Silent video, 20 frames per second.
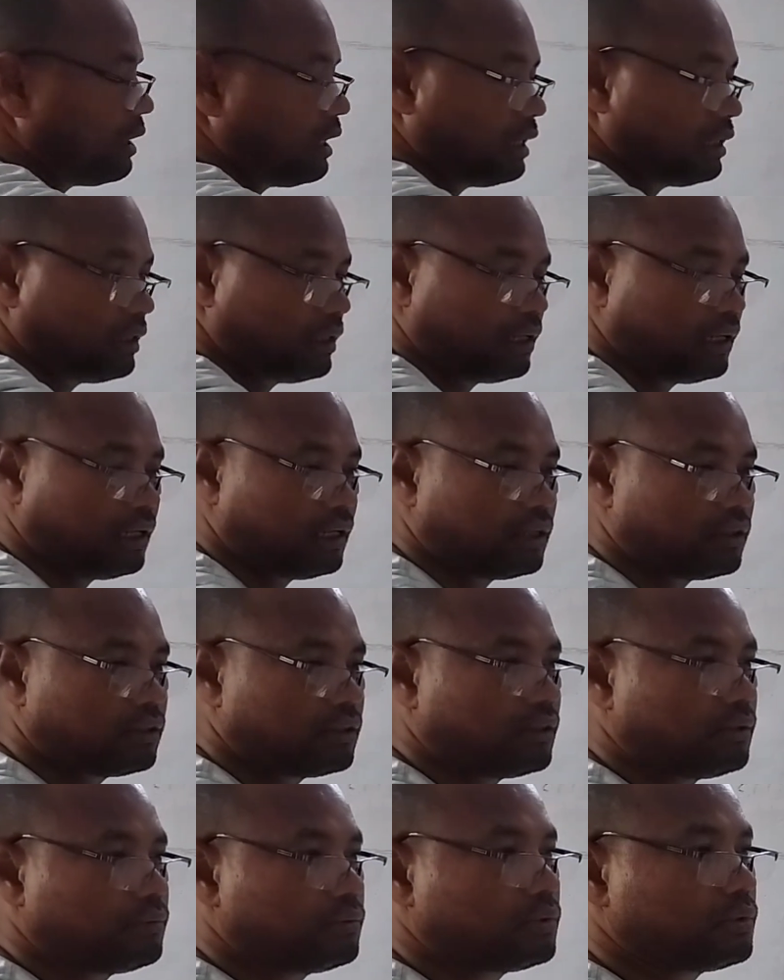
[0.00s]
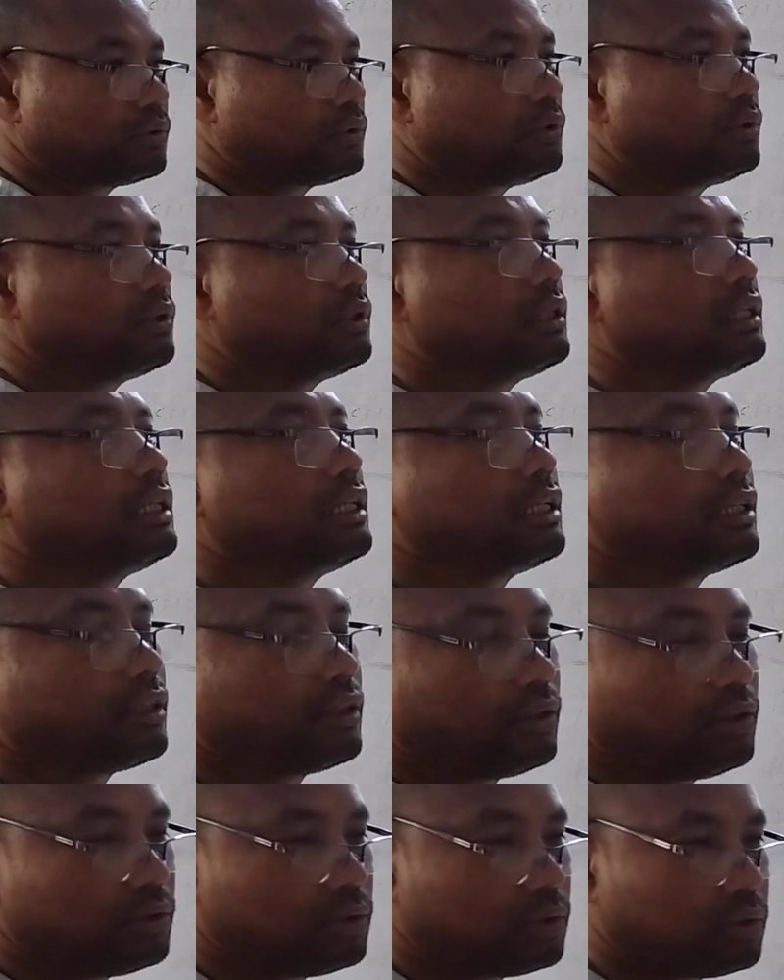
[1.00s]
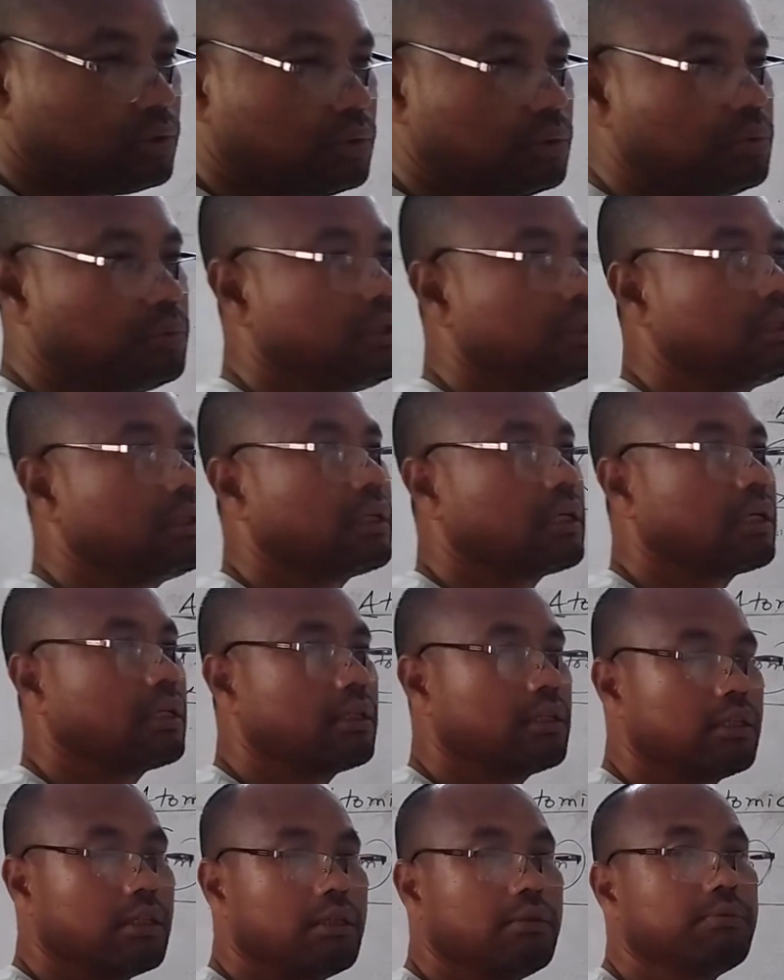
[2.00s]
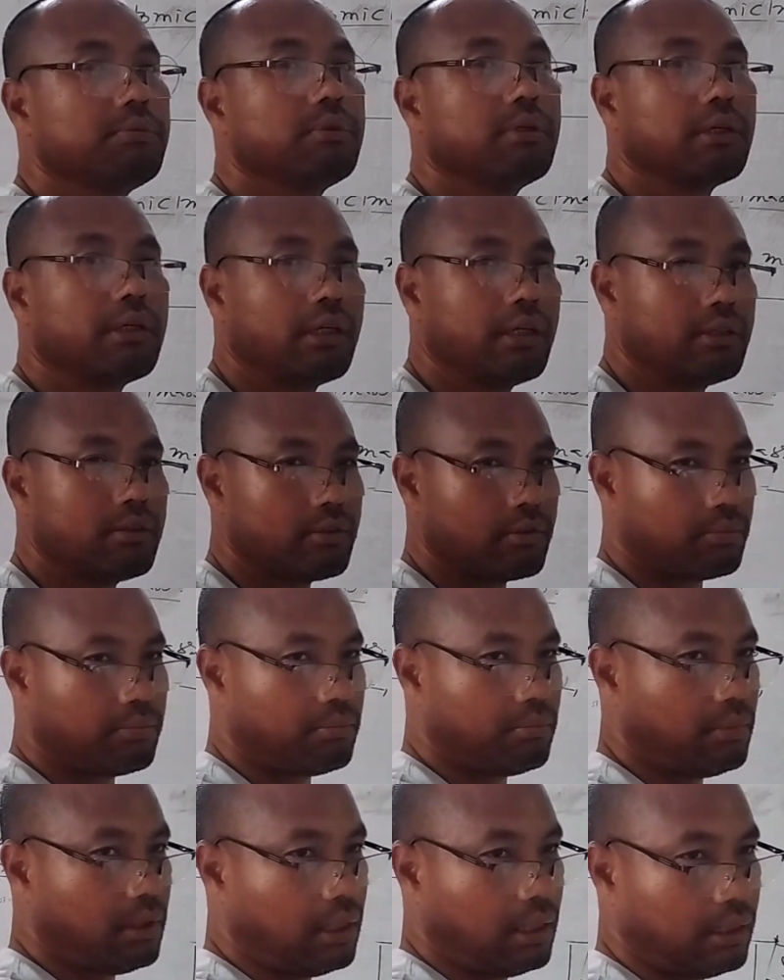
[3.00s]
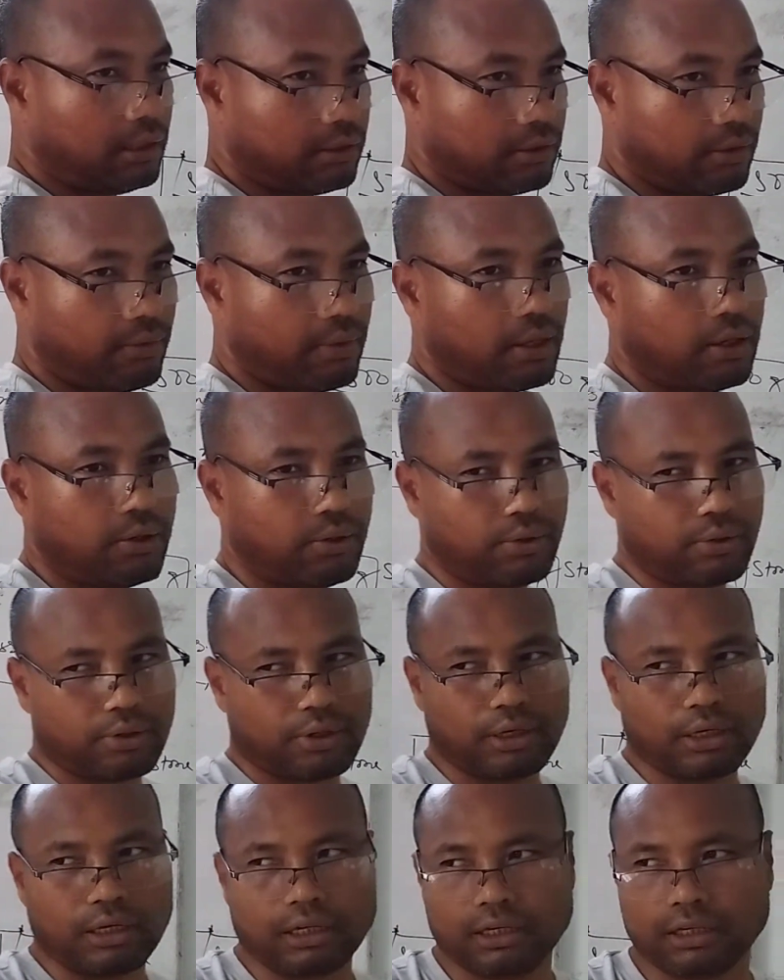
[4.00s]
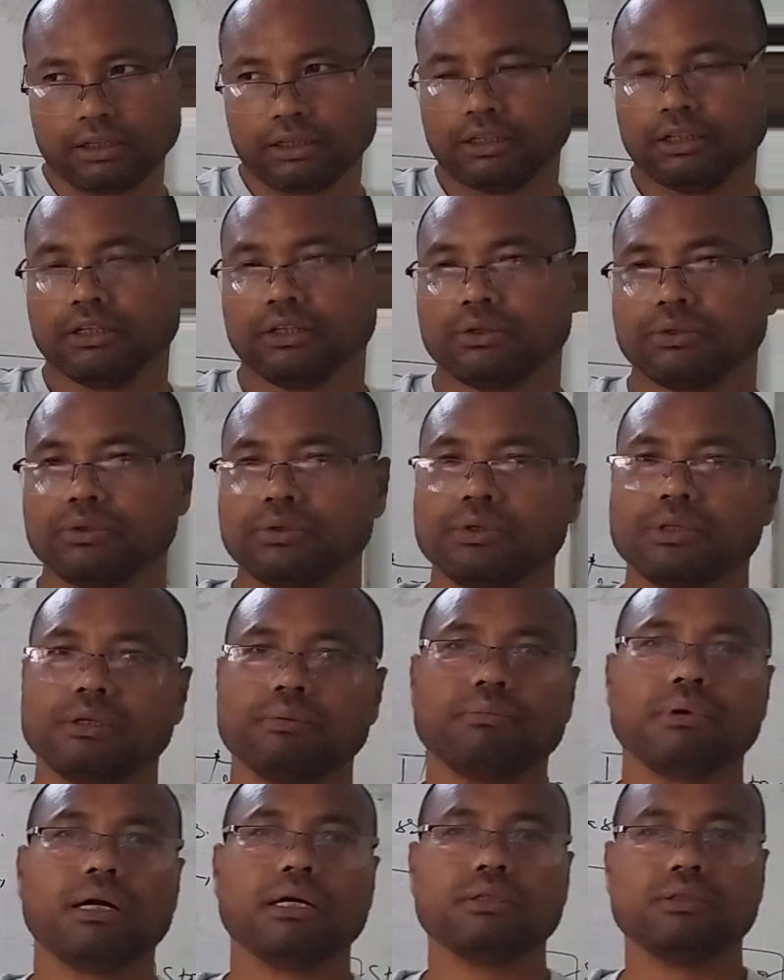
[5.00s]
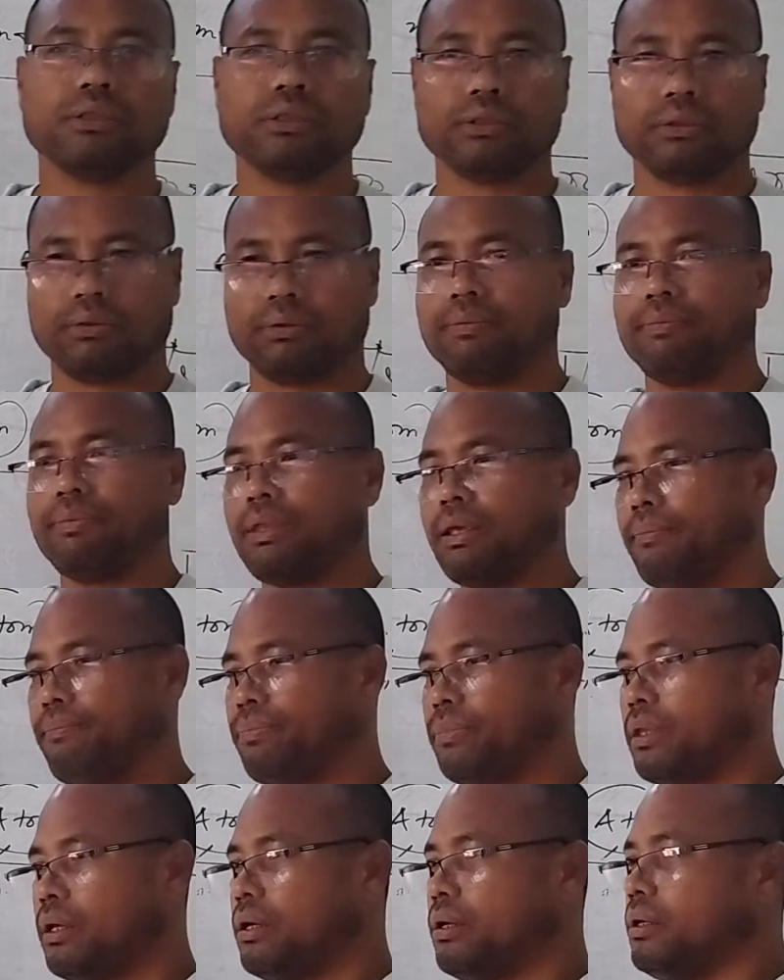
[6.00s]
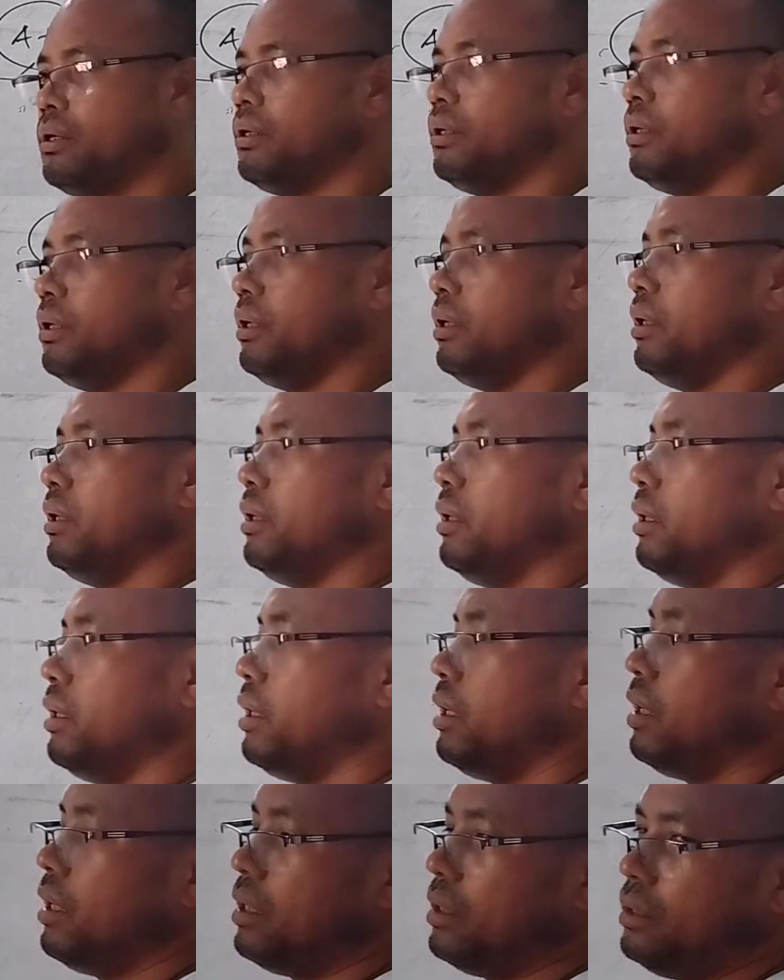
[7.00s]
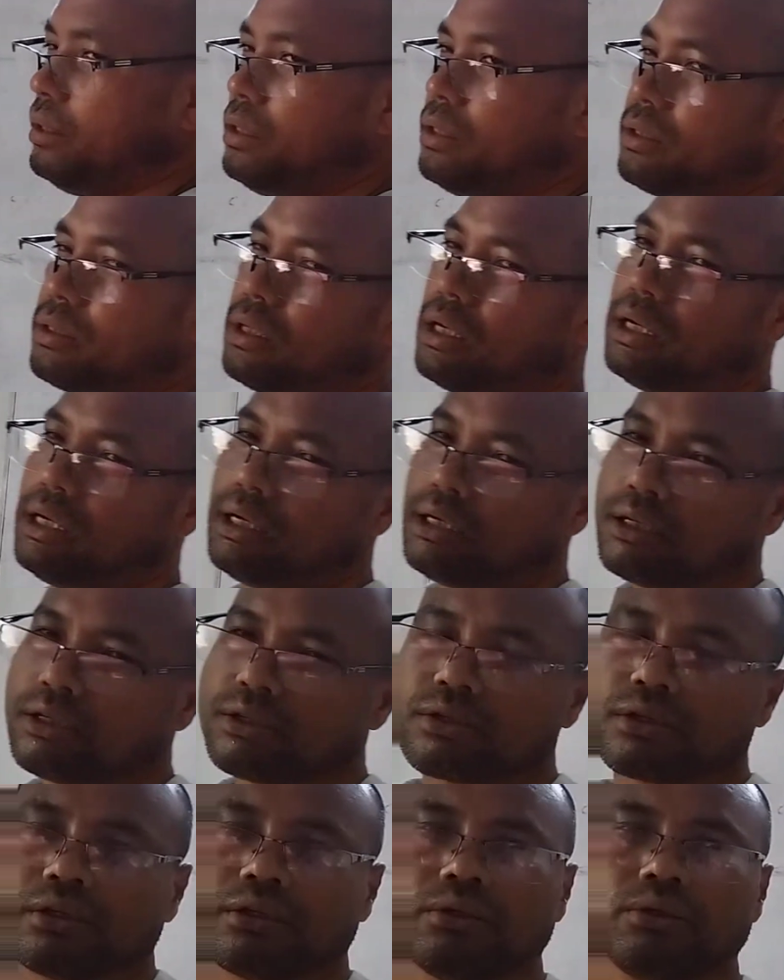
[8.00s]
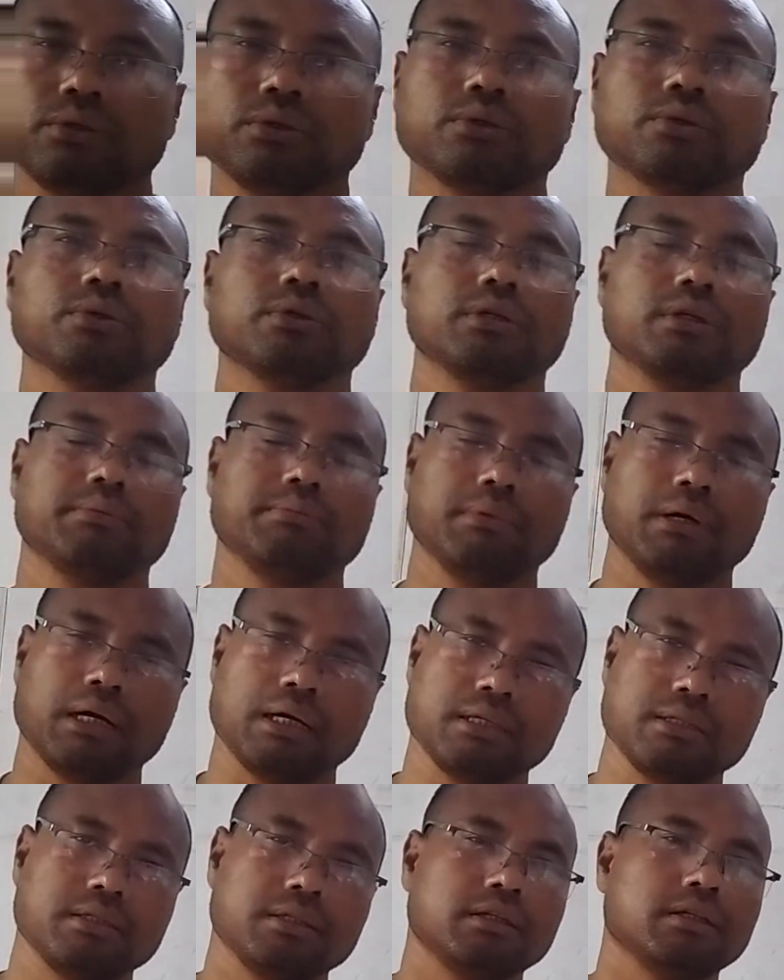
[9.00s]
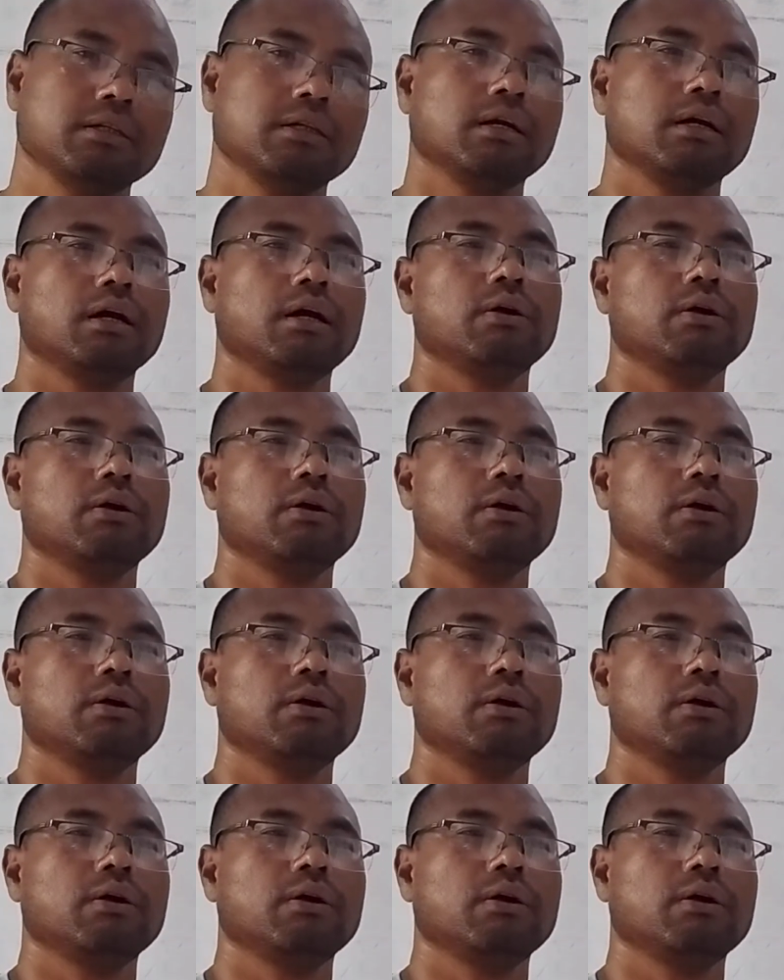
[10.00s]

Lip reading: an atom, so here also we take a reference mass. Okay, could you imagine? Yes, I asking you, could you imagine